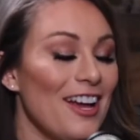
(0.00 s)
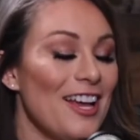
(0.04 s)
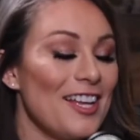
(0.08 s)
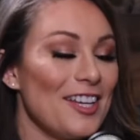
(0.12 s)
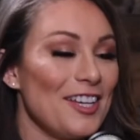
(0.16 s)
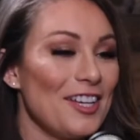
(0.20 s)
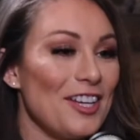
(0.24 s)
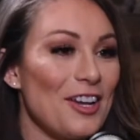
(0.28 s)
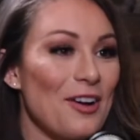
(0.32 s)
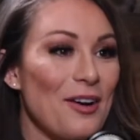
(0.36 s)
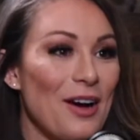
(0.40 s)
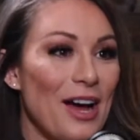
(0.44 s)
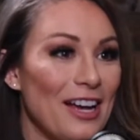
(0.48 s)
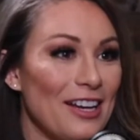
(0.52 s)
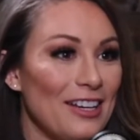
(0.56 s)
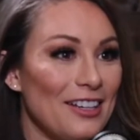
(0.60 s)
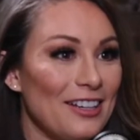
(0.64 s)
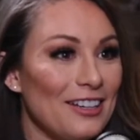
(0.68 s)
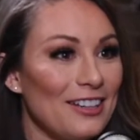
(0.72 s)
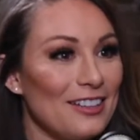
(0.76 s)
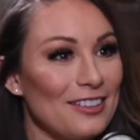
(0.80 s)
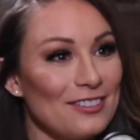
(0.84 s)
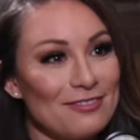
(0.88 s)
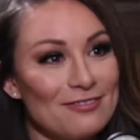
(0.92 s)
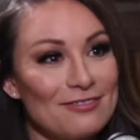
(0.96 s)
I
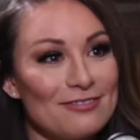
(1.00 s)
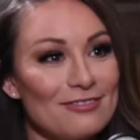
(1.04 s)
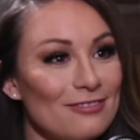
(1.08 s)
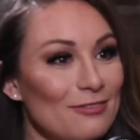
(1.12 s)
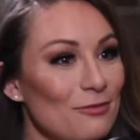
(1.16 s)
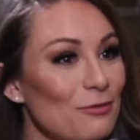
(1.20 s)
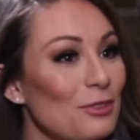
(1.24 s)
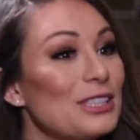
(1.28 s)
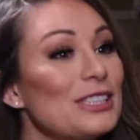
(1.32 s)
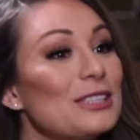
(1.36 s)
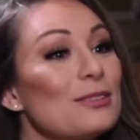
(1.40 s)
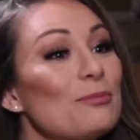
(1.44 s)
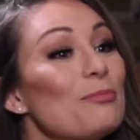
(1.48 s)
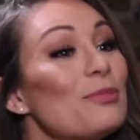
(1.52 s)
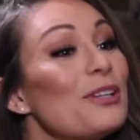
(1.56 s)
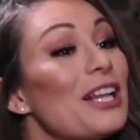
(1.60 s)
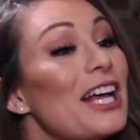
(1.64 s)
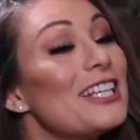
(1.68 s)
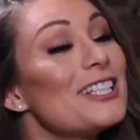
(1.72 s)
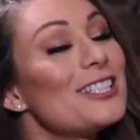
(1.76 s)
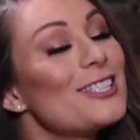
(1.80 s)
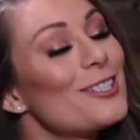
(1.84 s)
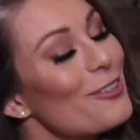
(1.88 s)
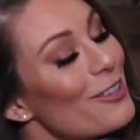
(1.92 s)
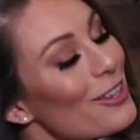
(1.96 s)
was
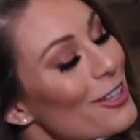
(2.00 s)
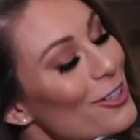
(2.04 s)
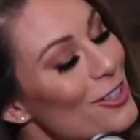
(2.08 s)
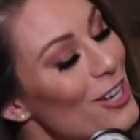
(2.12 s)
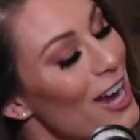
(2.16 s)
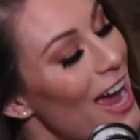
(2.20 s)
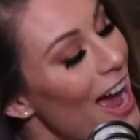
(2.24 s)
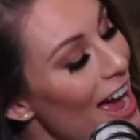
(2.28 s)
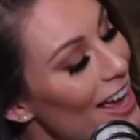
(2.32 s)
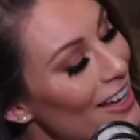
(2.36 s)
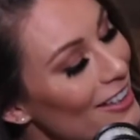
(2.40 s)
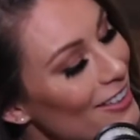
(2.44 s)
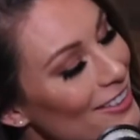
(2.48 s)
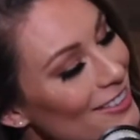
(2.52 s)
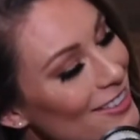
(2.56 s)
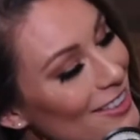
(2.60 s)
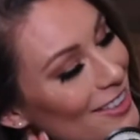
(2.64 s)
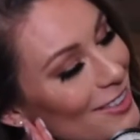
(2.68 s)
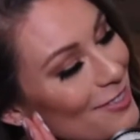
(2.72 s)
blessed with a child.